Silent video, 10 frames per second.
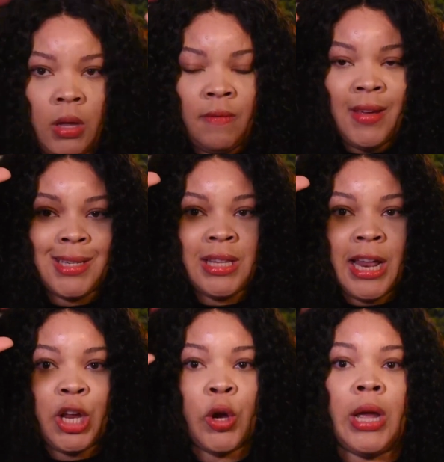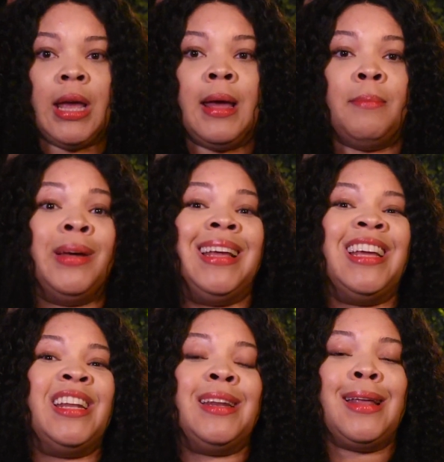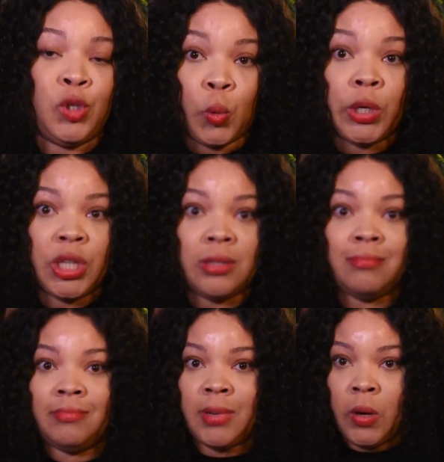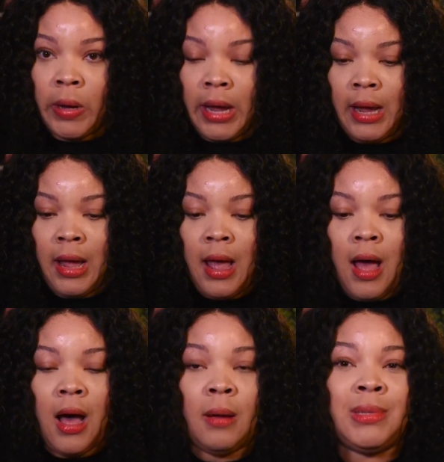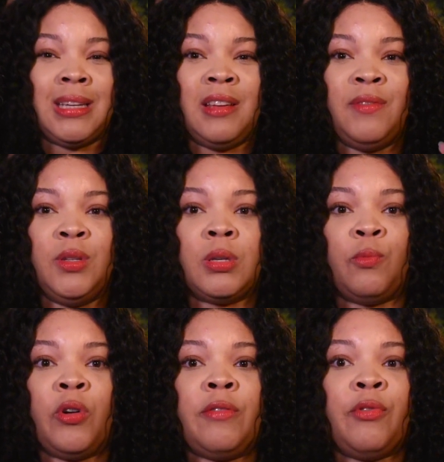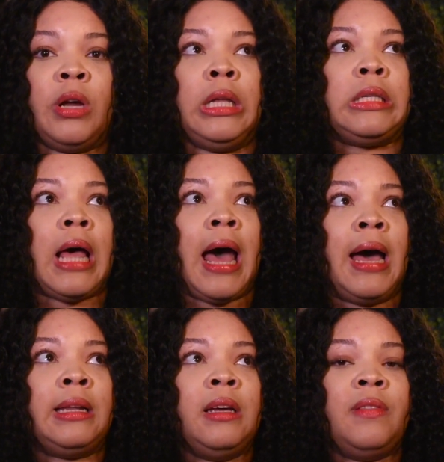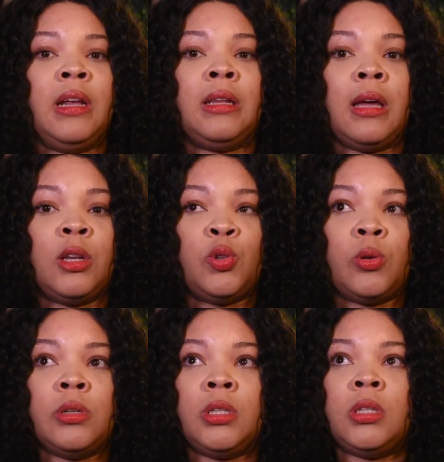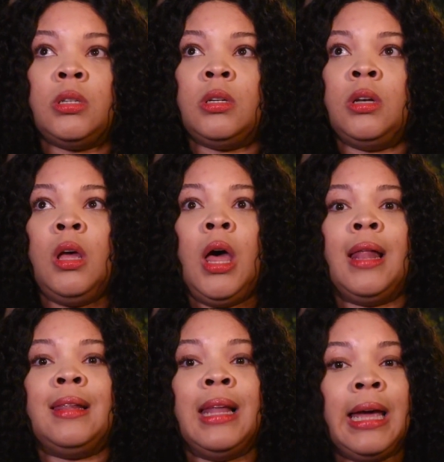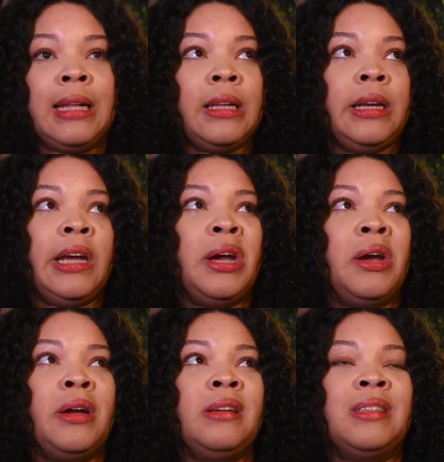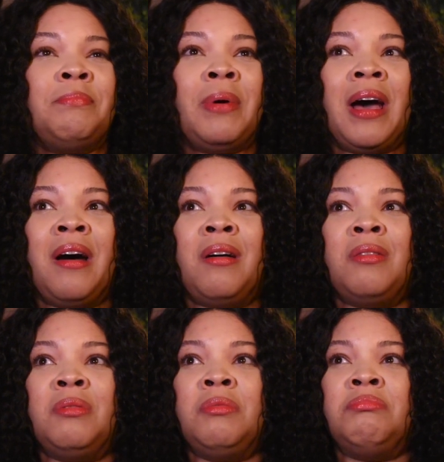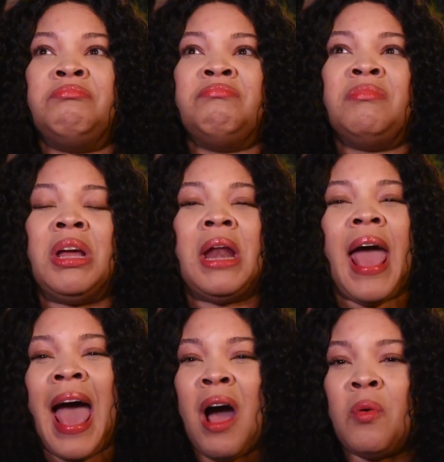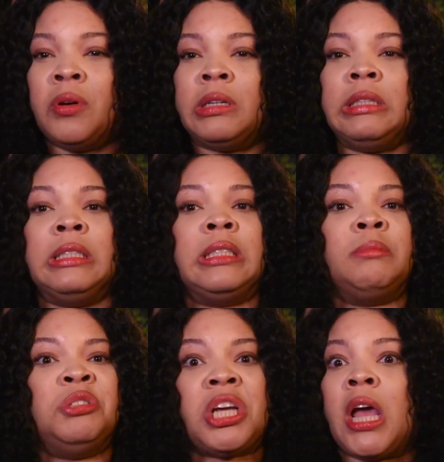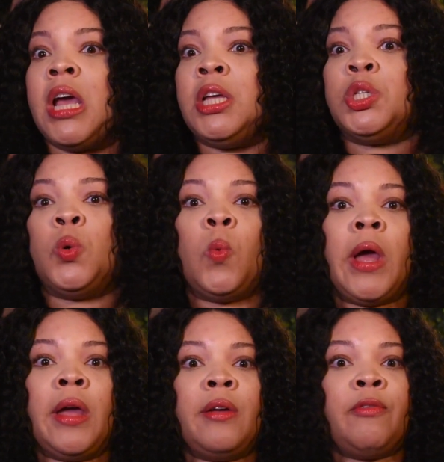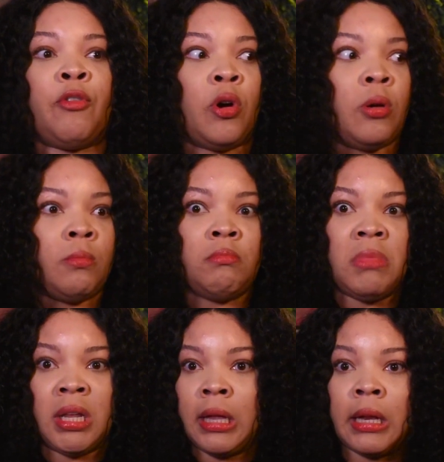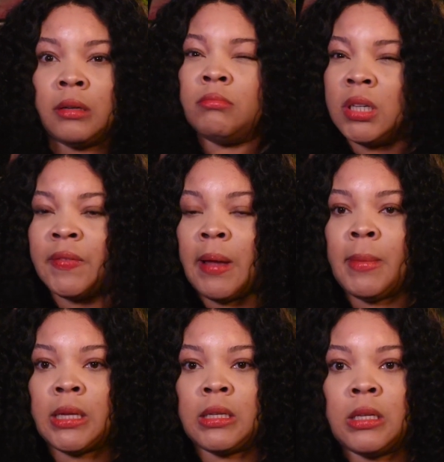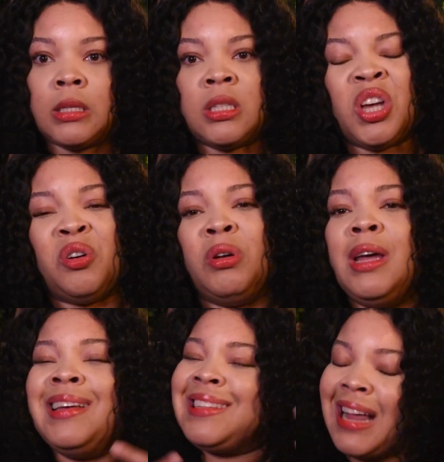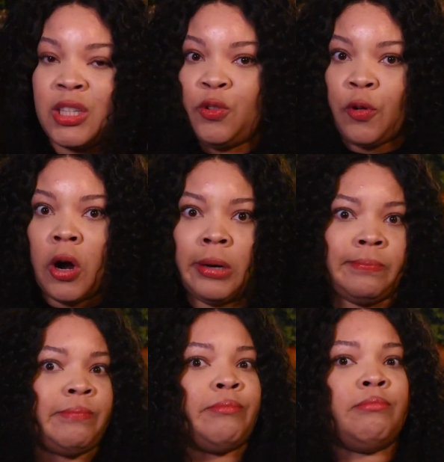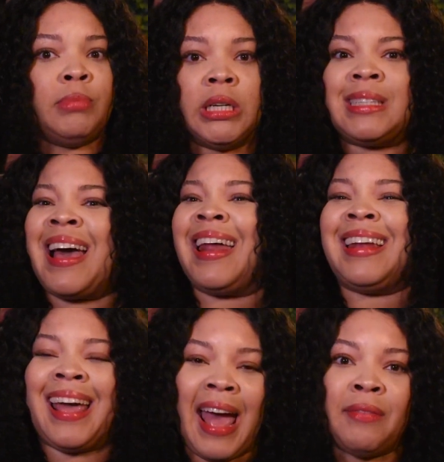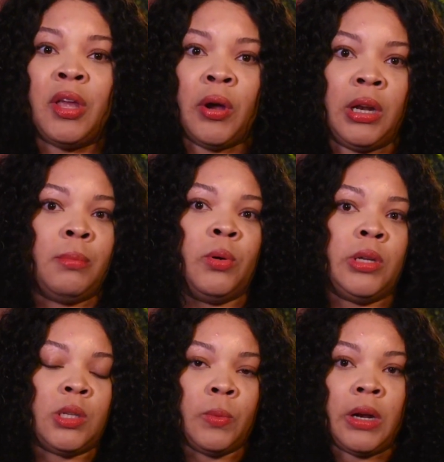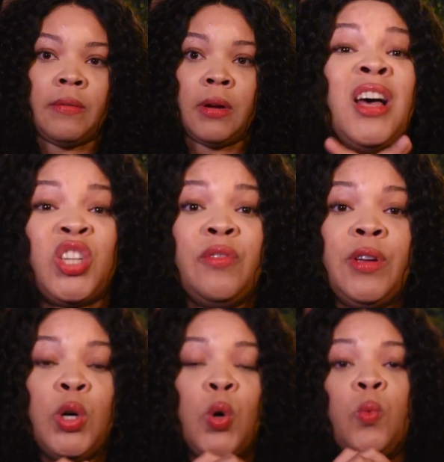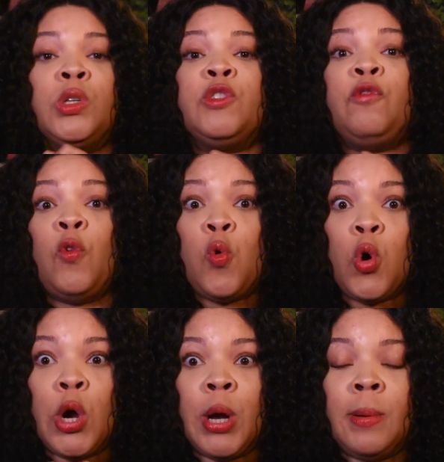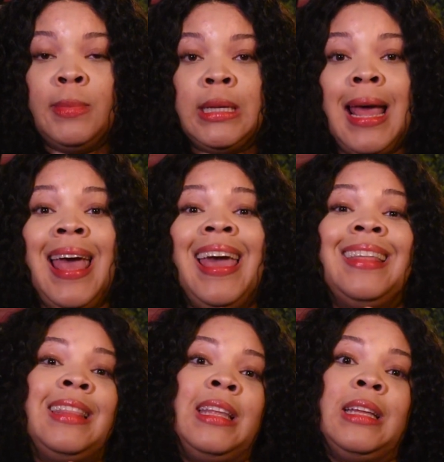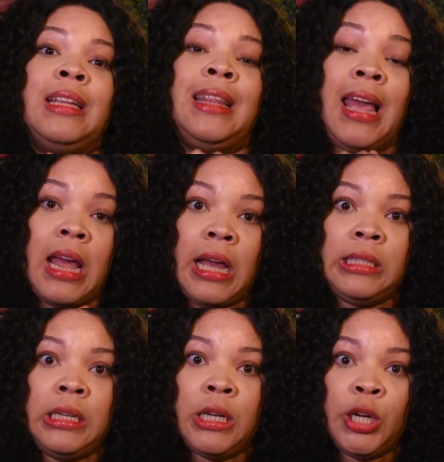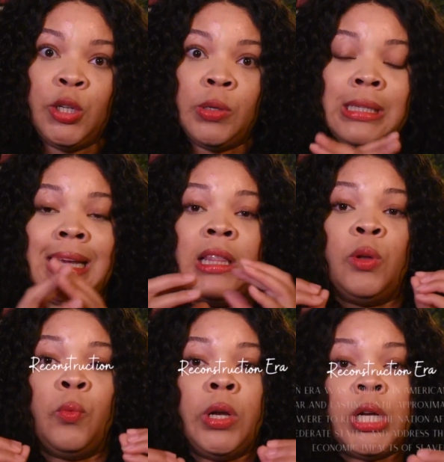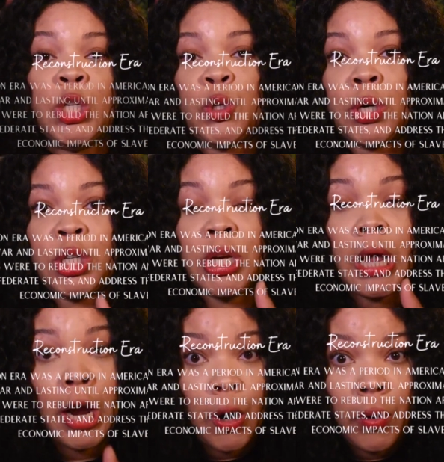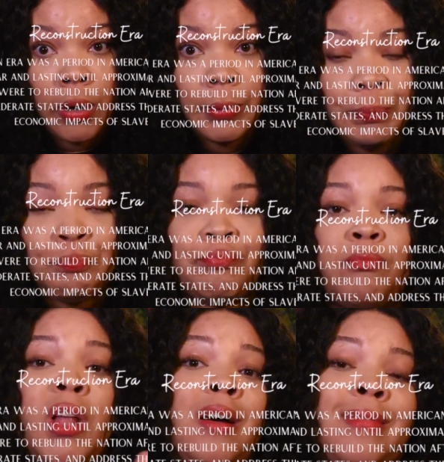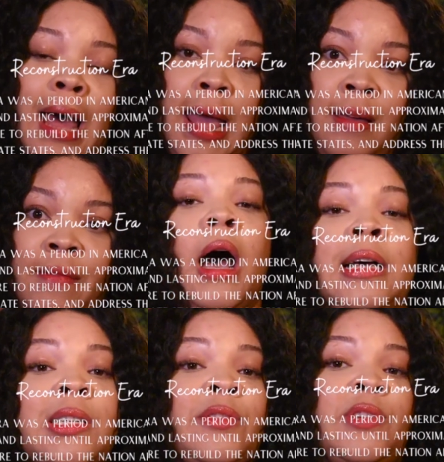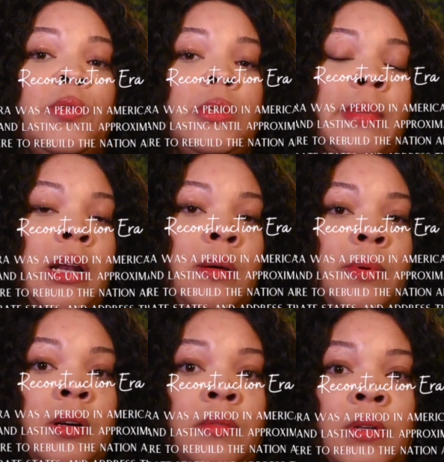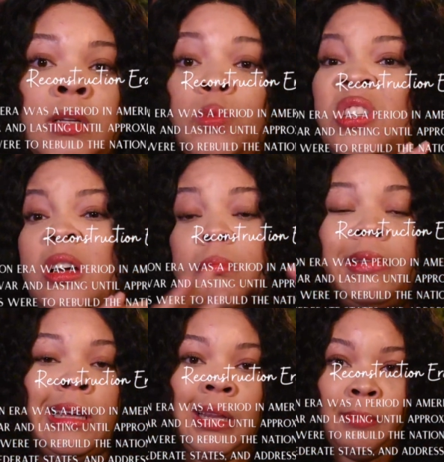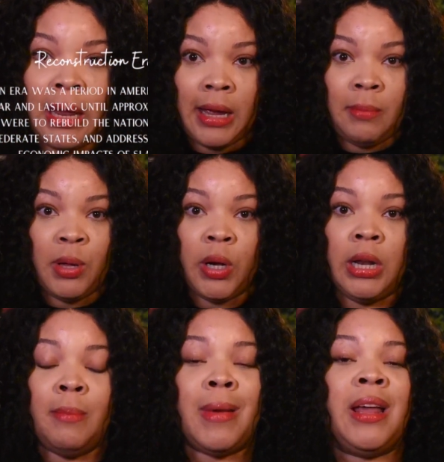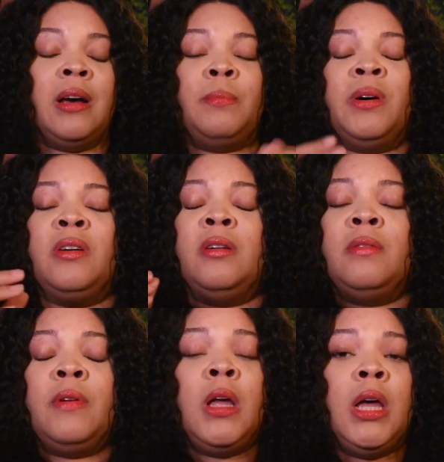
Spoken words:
Envision that in your head, but in Georgia. Okay, to give you some reference, I live in Atlanta, Georgia. Lake Lanier is about an hour and some change away from Atlanta, if that makes sense. So it's not too far, but it's kind of like out there in the boonies or whatever. Oscarville was formed in the late 1800s in the Reconstruction era of life. Oscarville was made up of, it was a completely black community made up of